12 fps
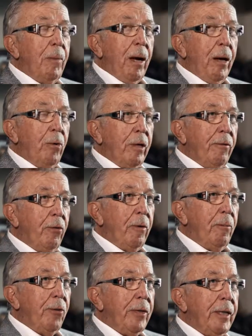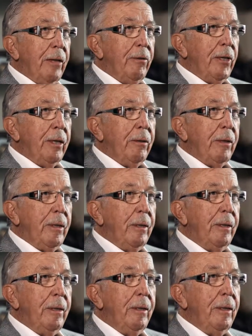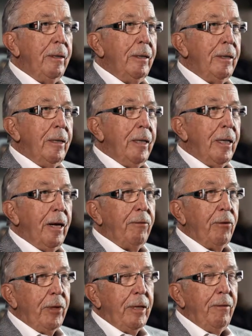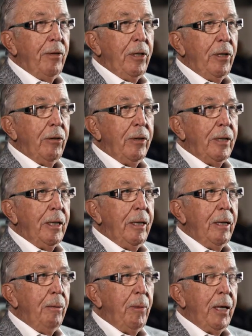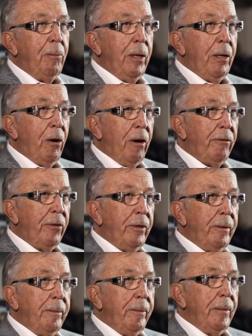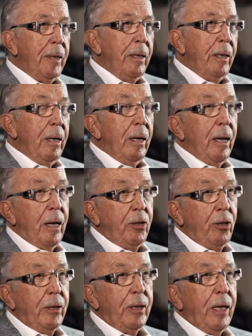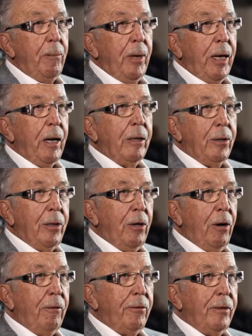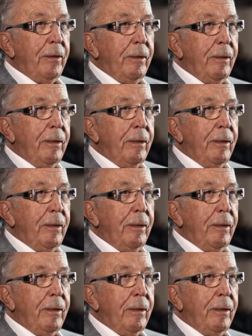I worked for him for 7 years, and after 7 years, he made me an offer. And I should say, made us an offer.